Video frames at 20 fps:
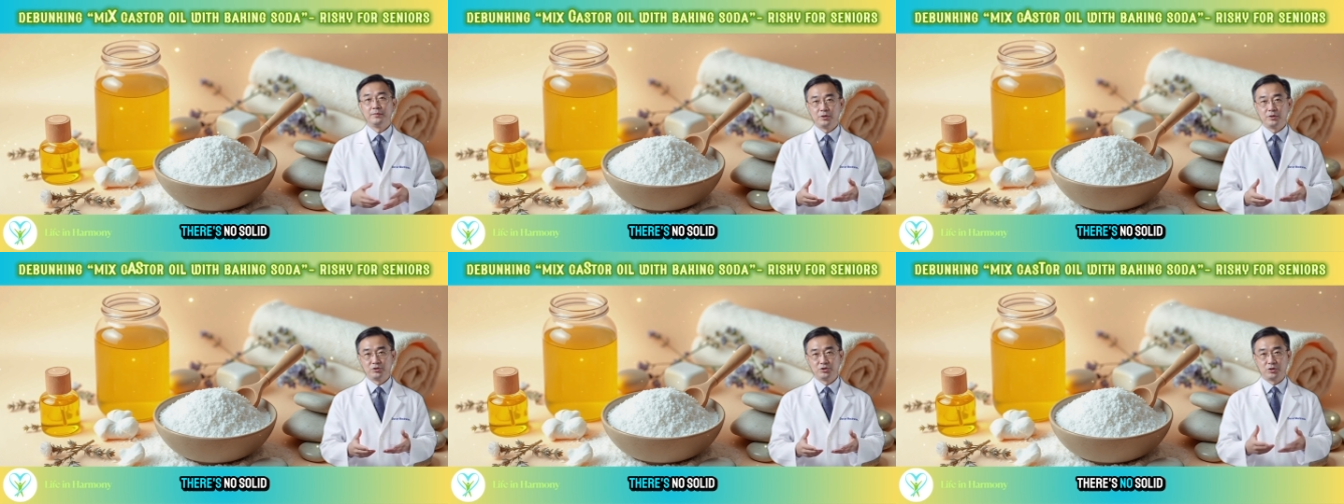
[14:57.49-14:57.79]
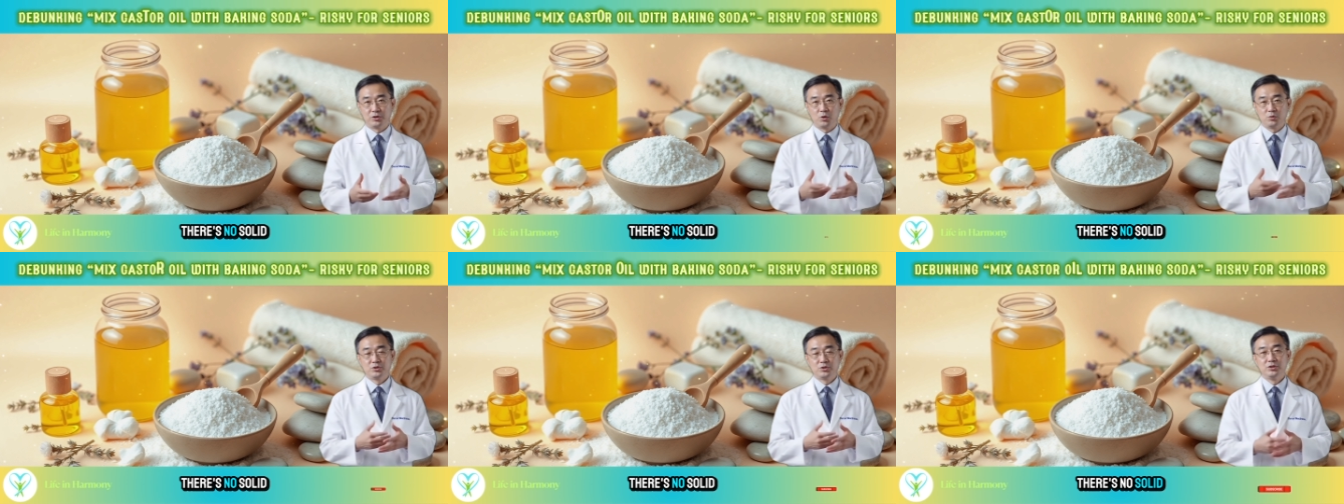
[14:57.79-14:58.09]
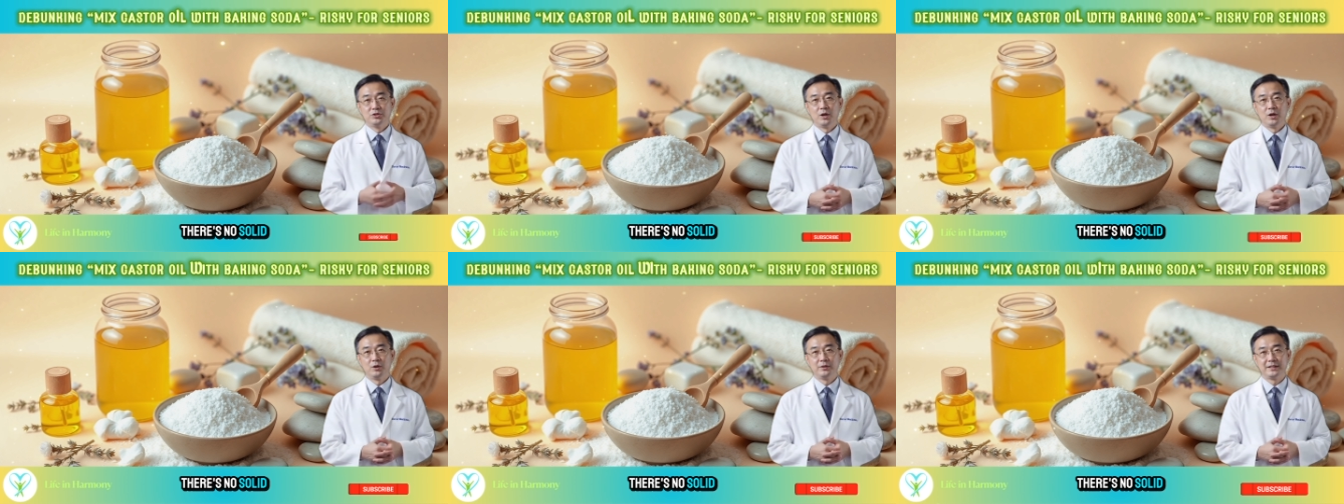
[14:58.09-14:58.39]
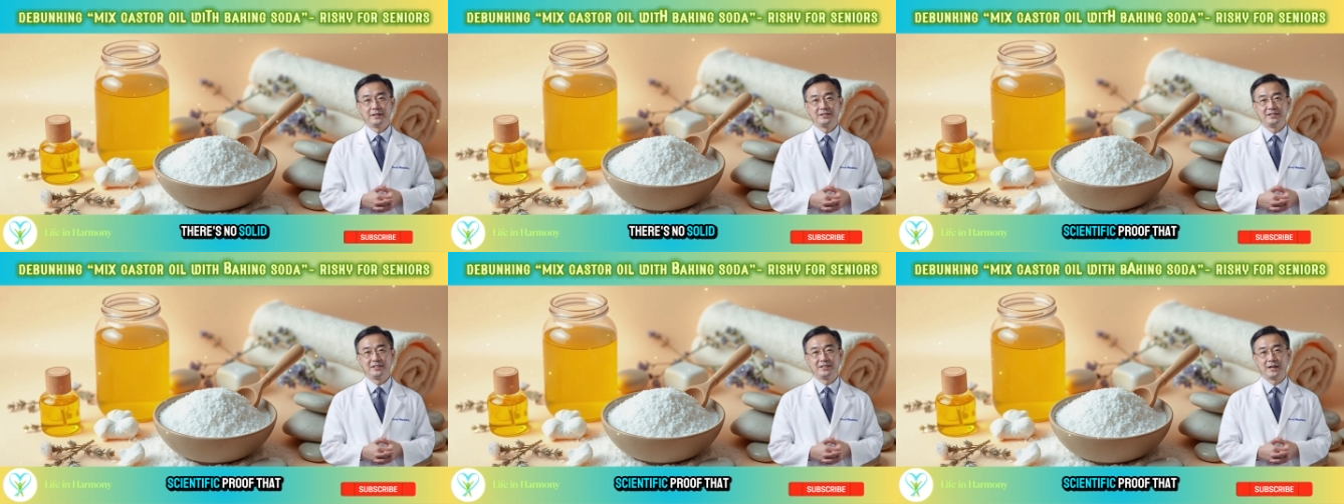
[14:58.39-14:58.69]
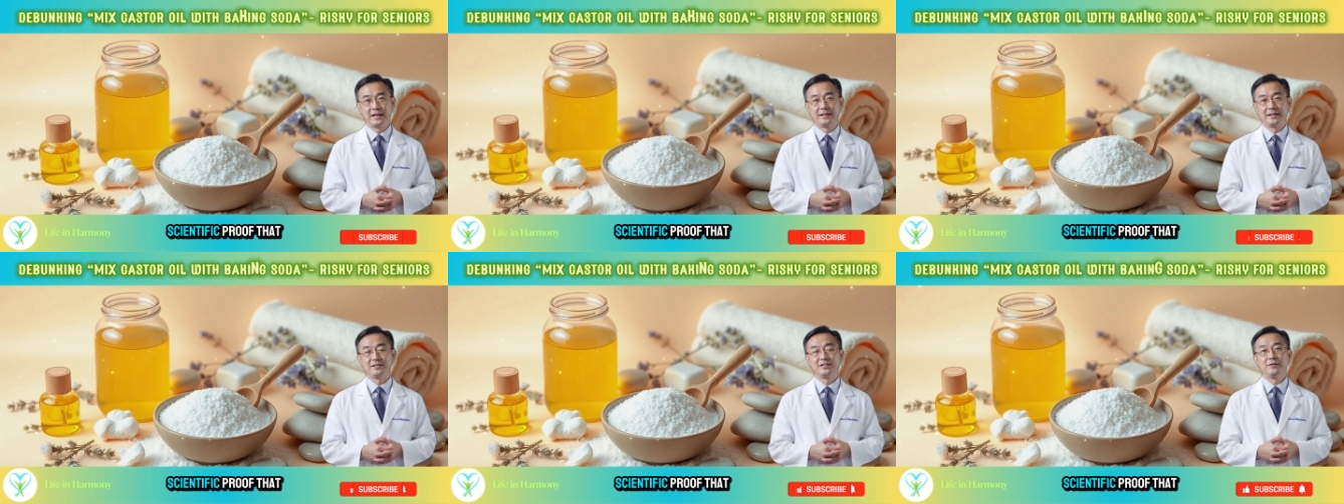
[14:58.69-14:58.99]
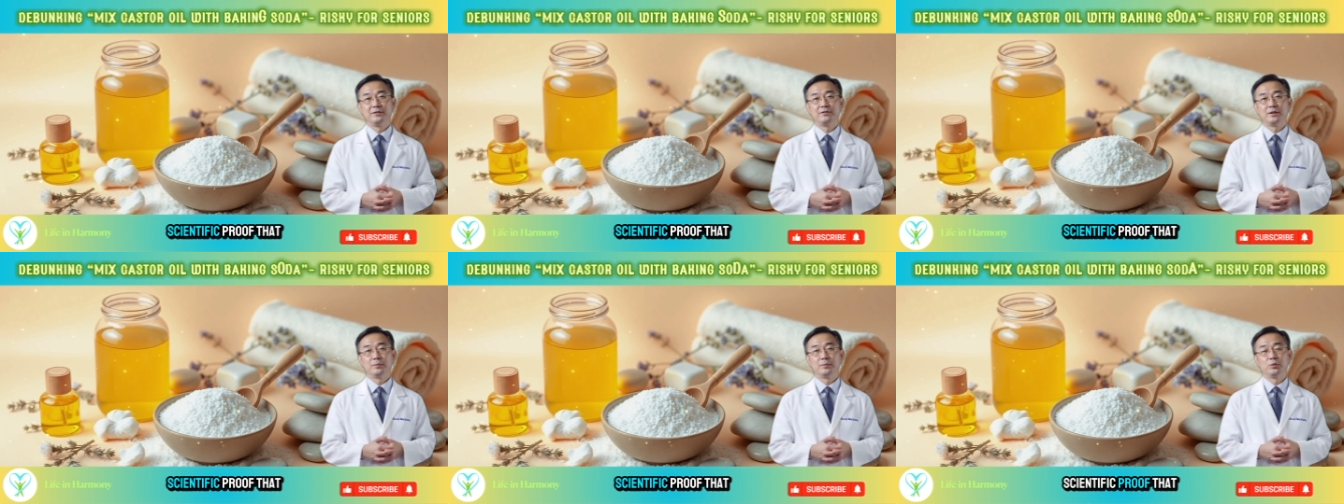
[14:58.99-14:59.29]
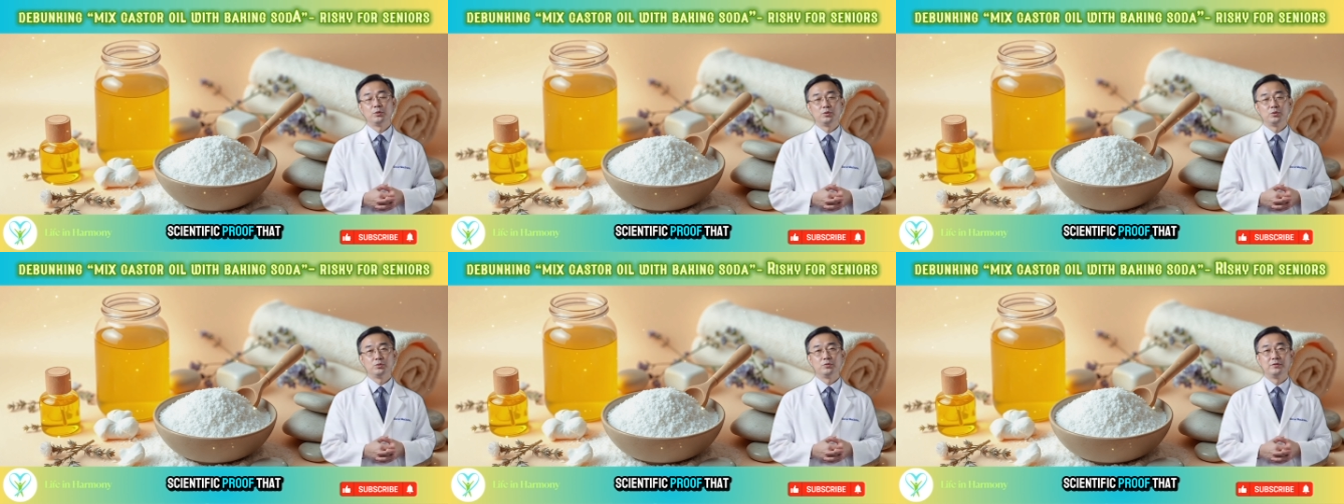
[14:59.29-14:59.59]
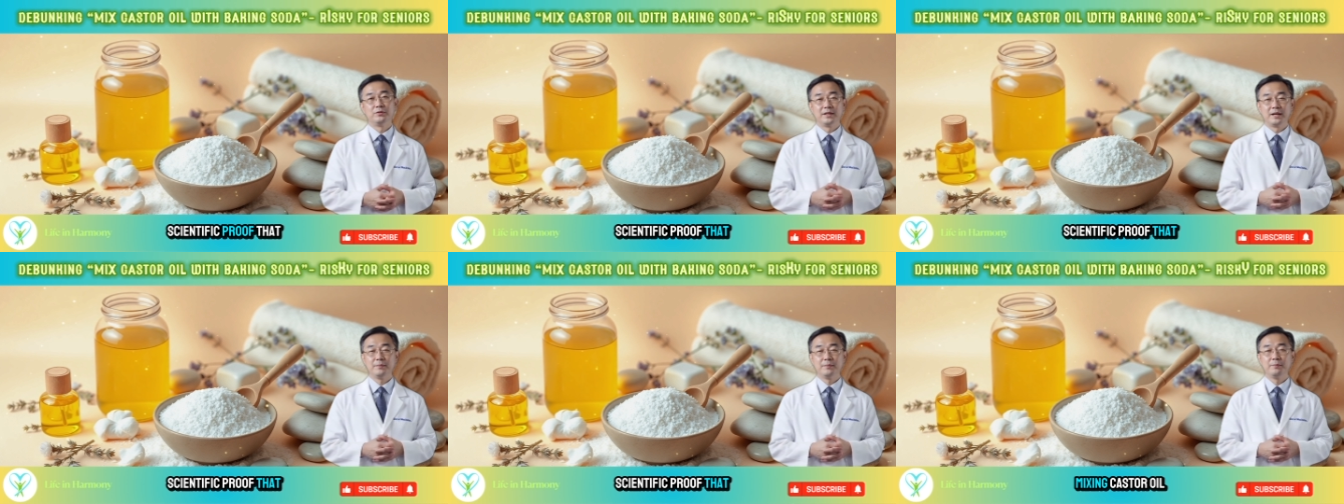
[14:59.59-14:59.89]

There's no solid scientific proof that